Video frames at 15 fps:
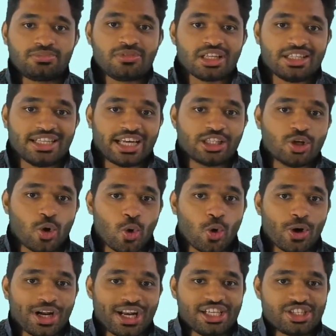that the
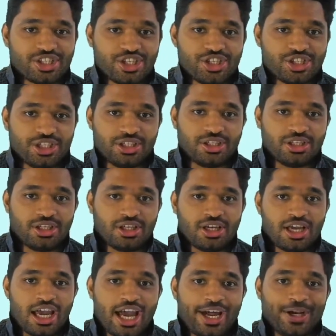organization
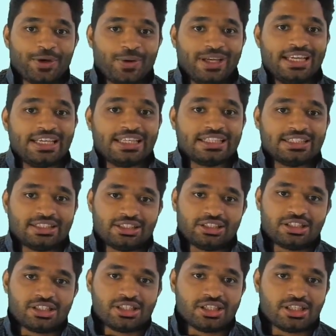had to incur
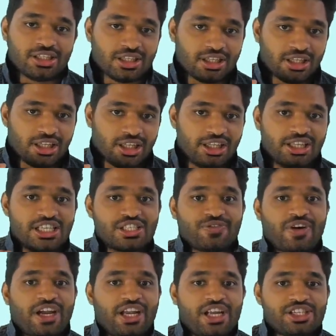in this
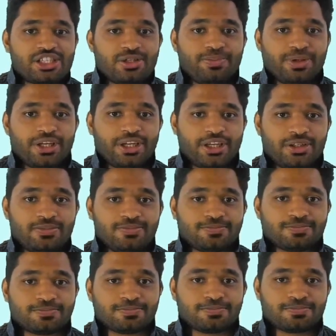financial period.
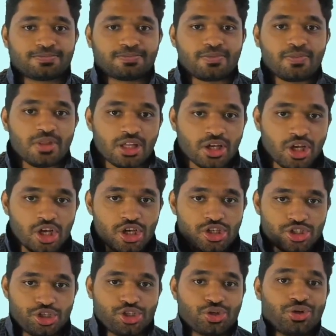So
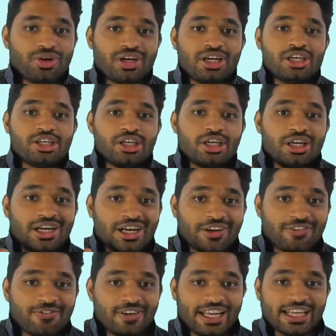you should
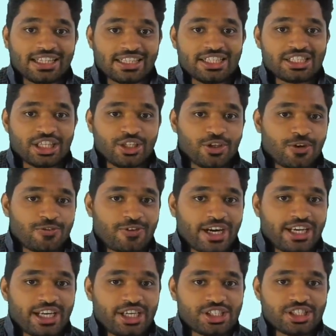reflect this in your
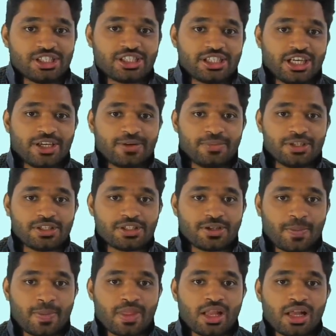financial statements.
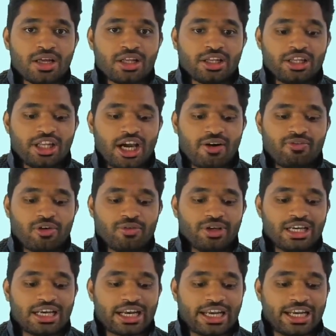Therefore, we
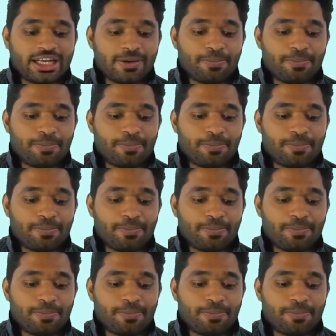create a